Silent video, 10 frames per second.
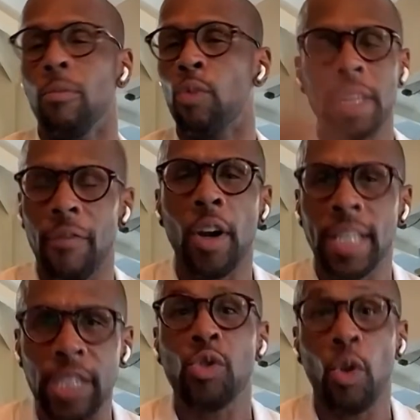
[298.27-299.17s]
risk of heart
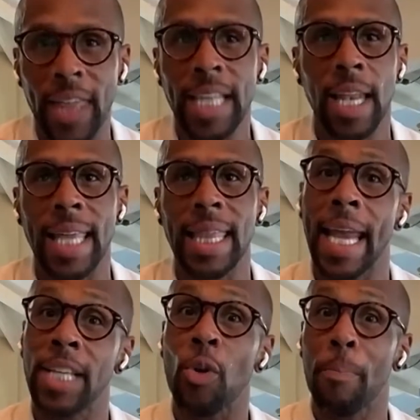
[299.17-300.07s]
attack, stroke, things like
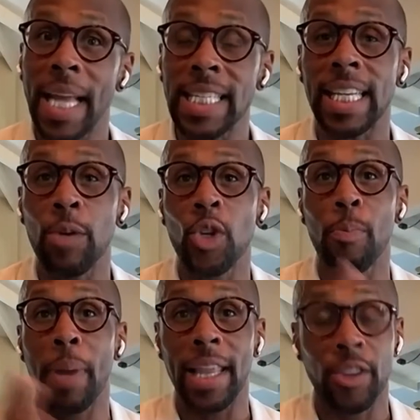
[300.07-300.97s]
that. And so basically when
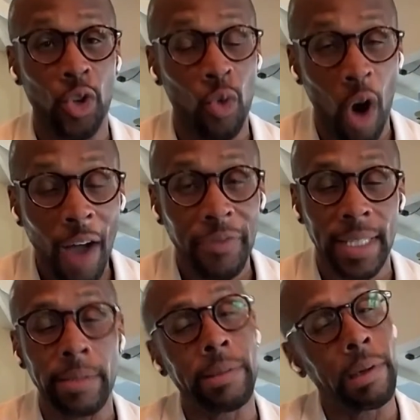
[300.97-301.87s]
you bathe too
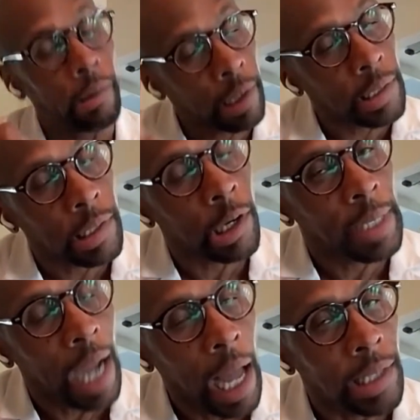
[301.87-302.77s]
often, according to the
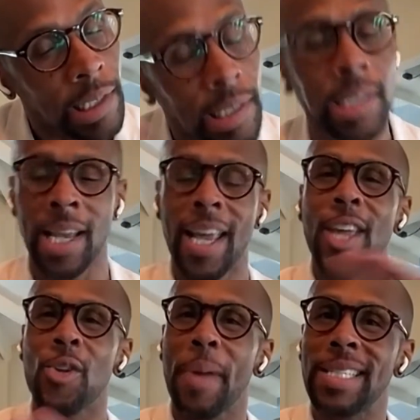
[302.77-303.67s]
dermatologists,
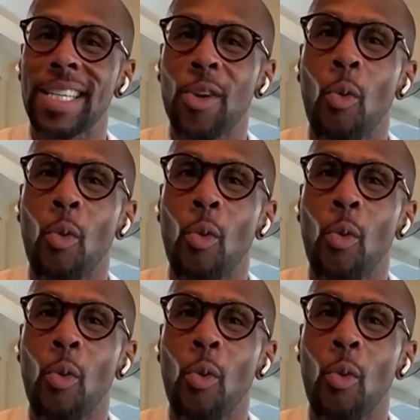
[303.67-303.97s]
you basically